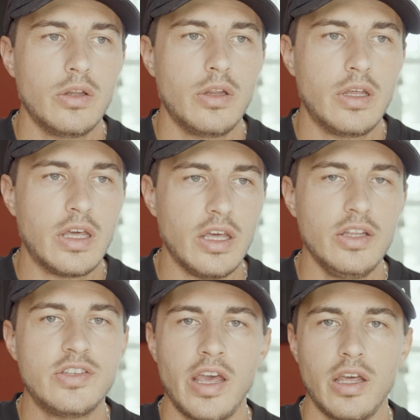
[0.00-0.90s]

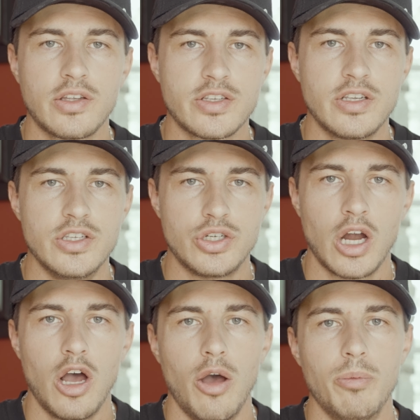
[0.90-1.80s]
He takes his
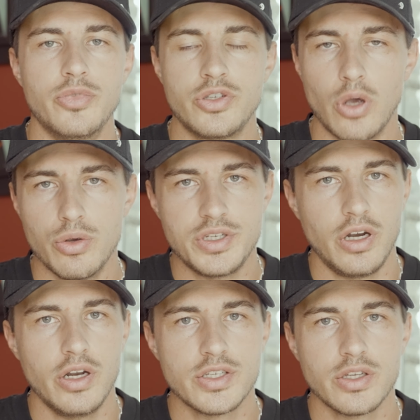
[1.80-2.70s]
job so
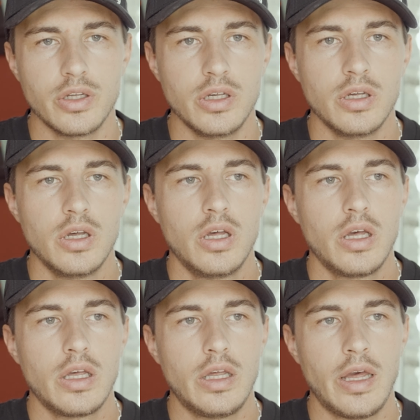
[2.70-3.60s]
seriously.
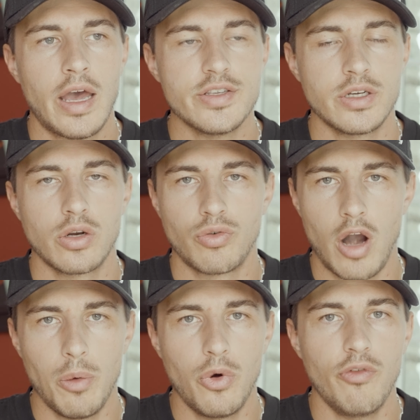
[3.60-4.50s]
He has an
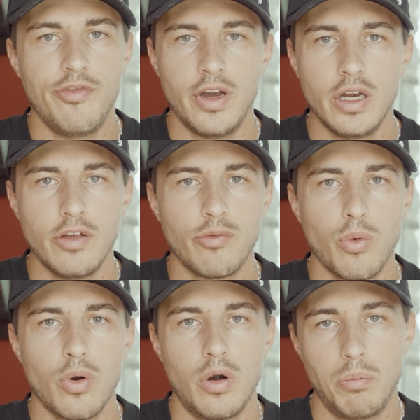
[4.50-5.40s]
incredible affinity
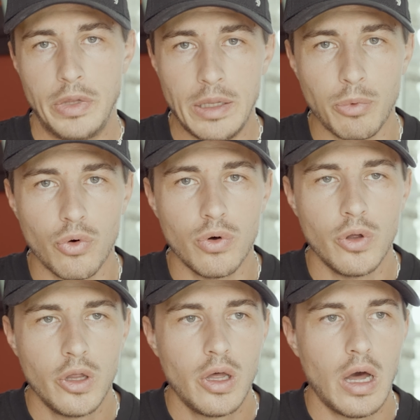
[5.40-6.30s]
for
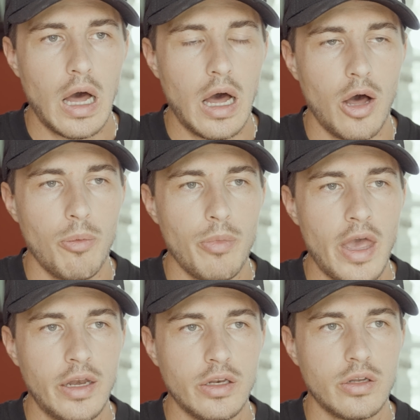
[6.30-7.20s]
people.
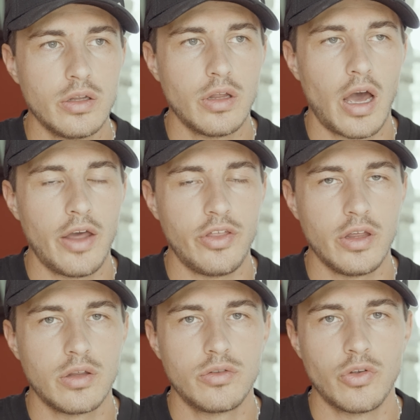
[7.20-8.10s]
And I
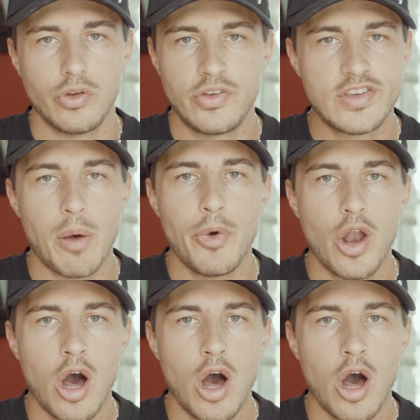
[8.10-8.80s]
think to sum it